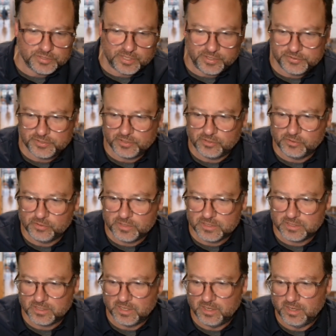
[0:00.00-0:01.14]
Also,
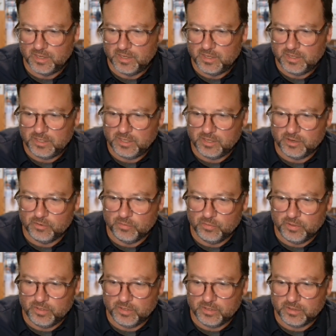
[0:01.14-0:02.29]
is
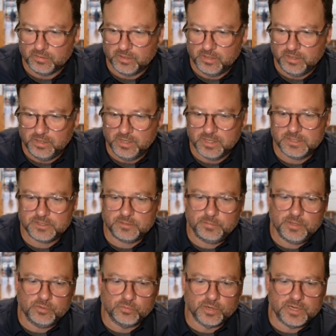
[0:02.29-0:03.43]
it needs to
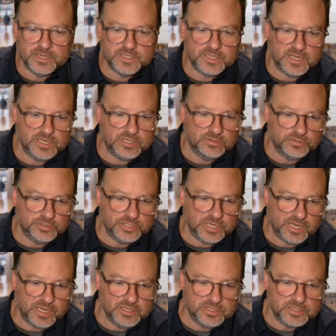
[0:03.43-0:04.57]
be an organizational
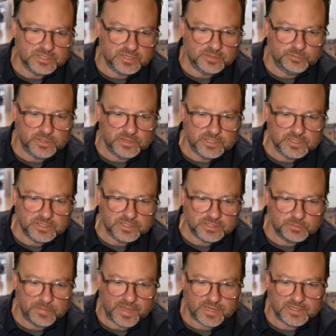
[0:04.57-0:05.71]
change and something that's
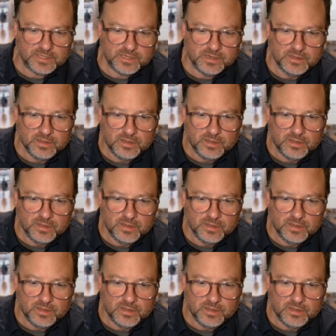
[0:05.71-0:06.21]
expected.